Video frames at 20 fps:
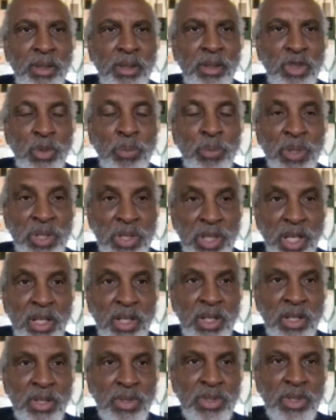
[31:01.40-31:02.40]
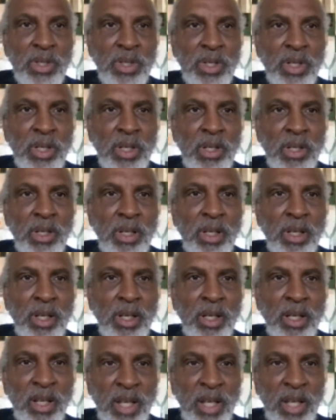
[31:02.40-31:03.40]
superintendents
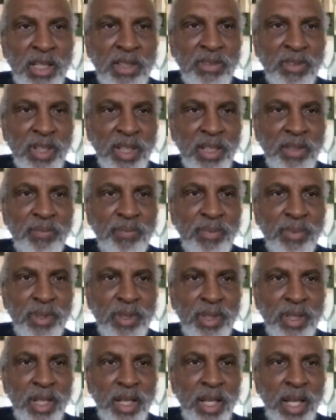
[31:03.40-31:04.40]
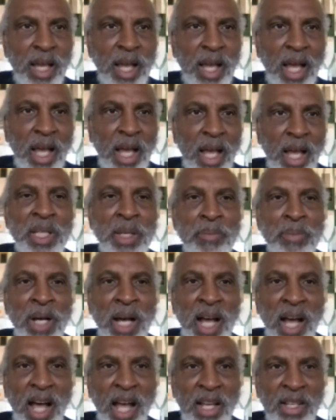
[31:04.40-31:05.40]
collectively. How do we get
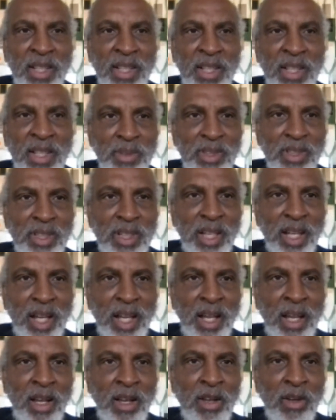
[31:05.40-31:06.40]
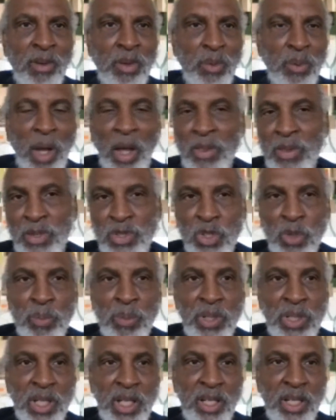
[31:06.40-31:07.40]
behind them? Uh, other
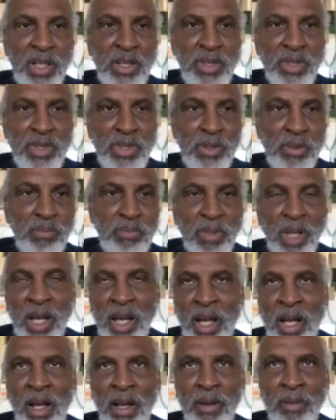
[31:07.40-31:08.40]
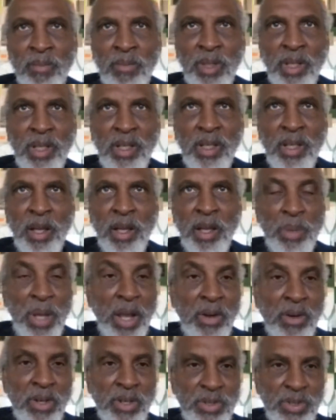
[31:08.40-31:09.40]
superintendents, uh,
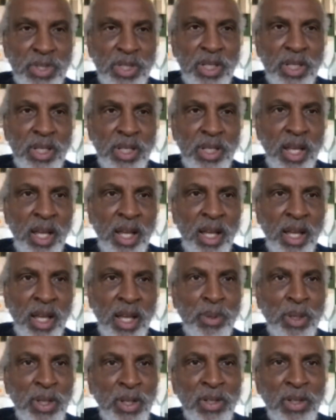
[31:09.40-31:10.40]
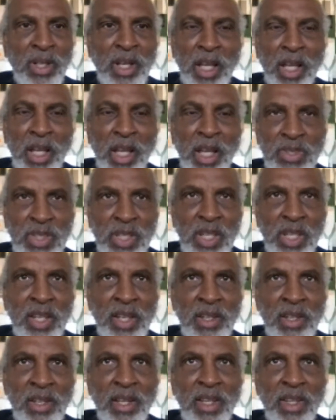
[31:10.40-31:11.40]
parents, uh, political.
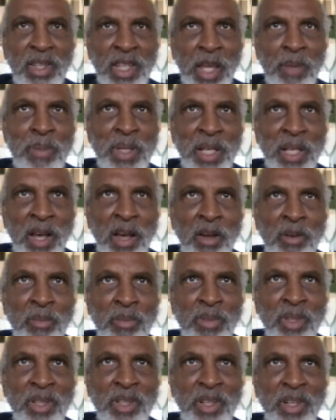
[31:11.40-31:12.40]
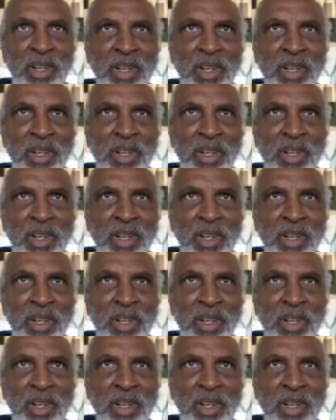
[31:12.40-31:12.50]
Instead, they become